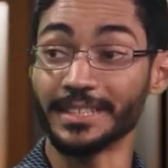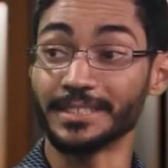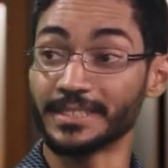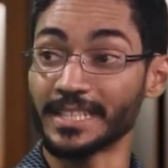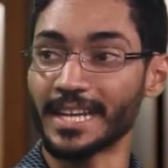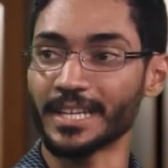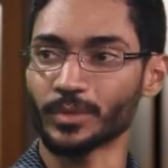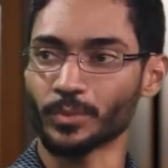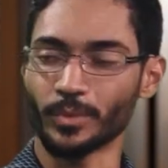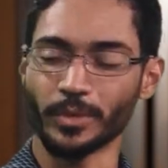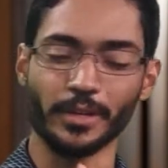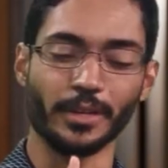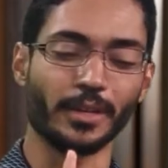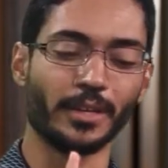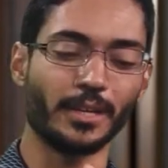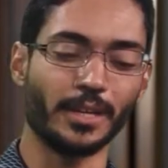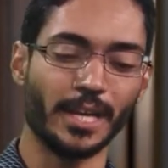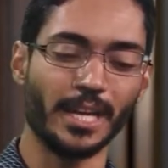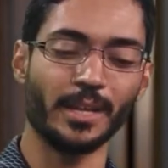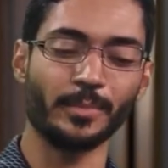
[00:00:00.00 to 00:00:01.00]
exact wording,
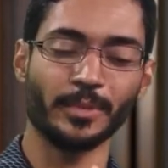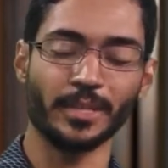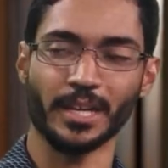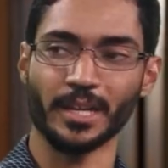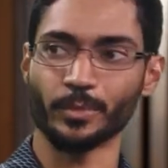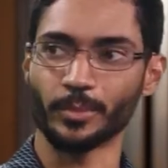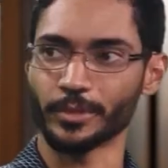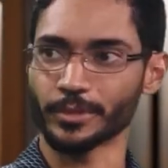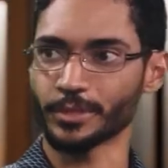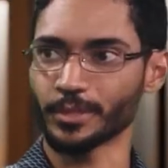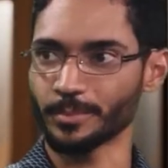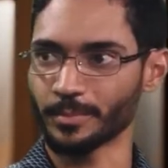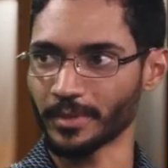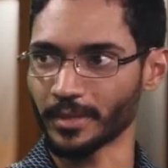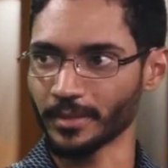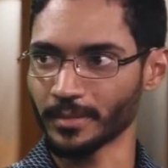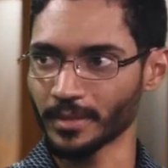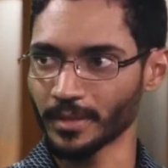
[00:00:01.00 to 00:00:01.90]
"I am God, worship me."